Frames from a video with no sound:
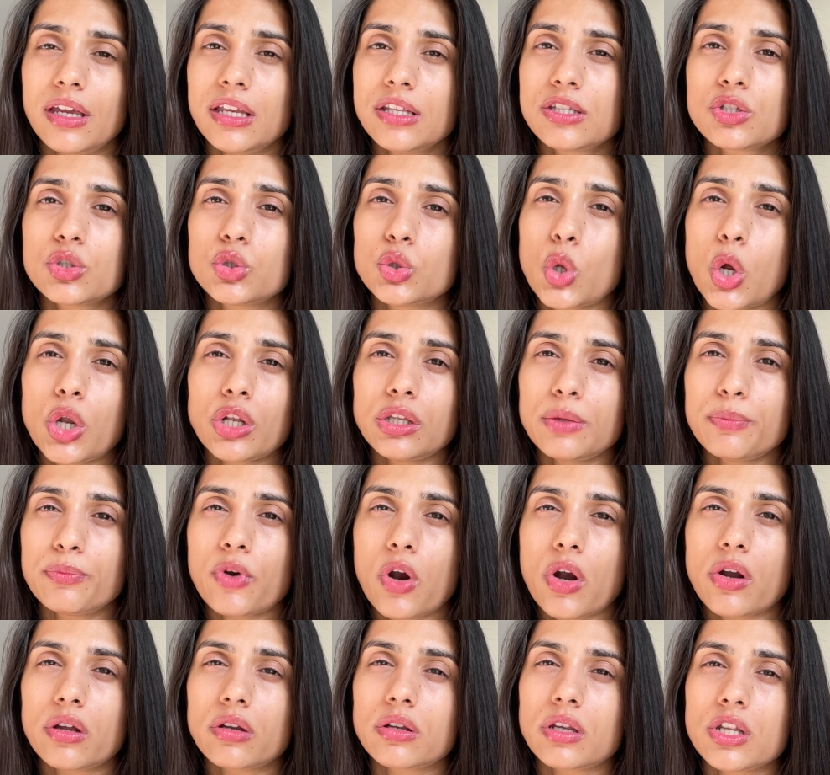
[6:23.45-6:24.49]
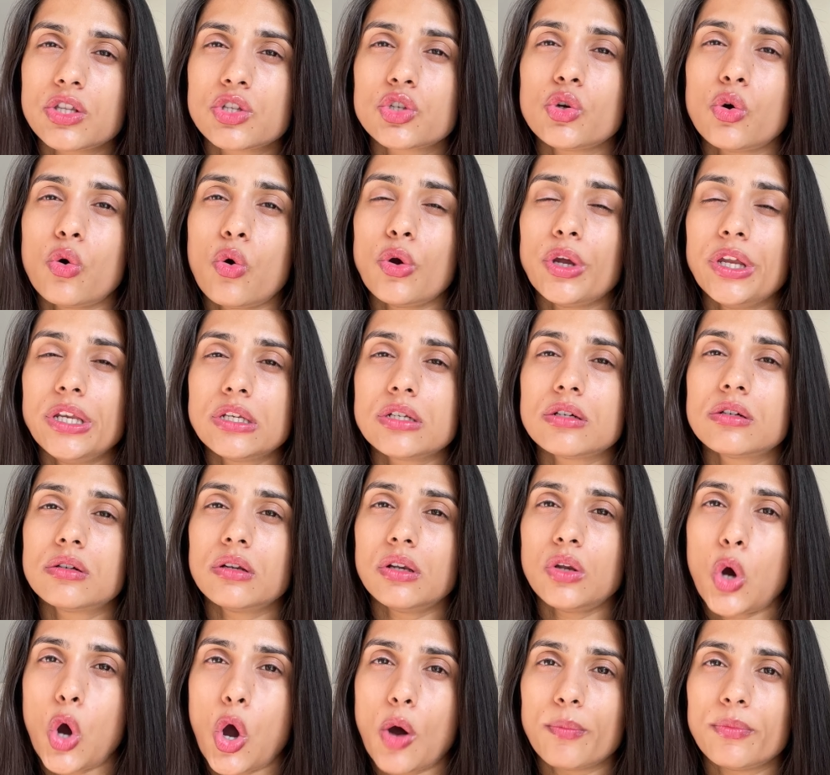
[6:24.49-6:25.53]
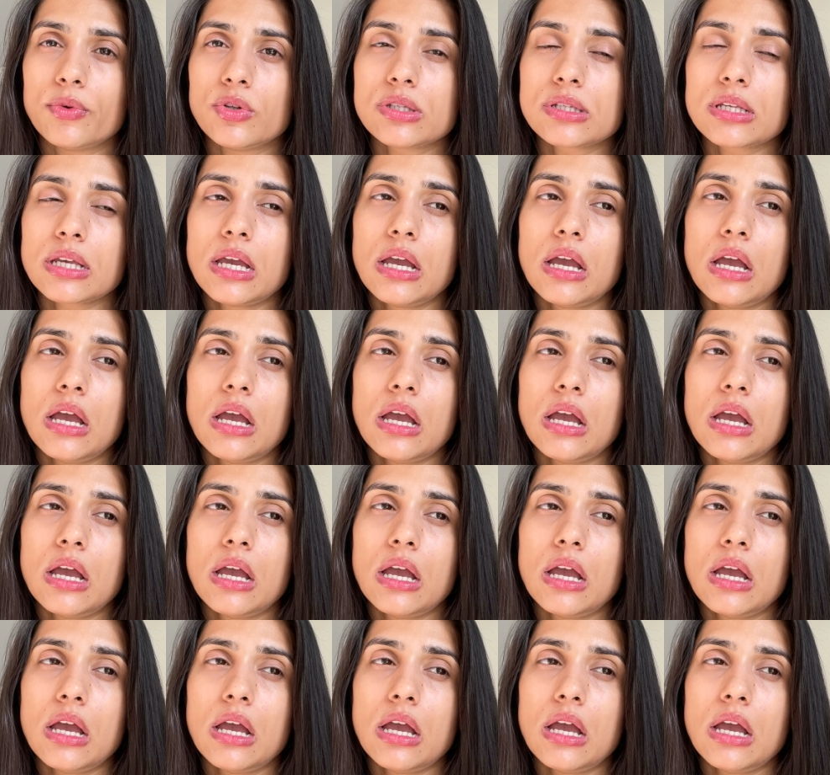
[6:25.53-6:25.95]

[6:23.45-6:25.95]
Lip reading: It's not the product, it's your internal hormones.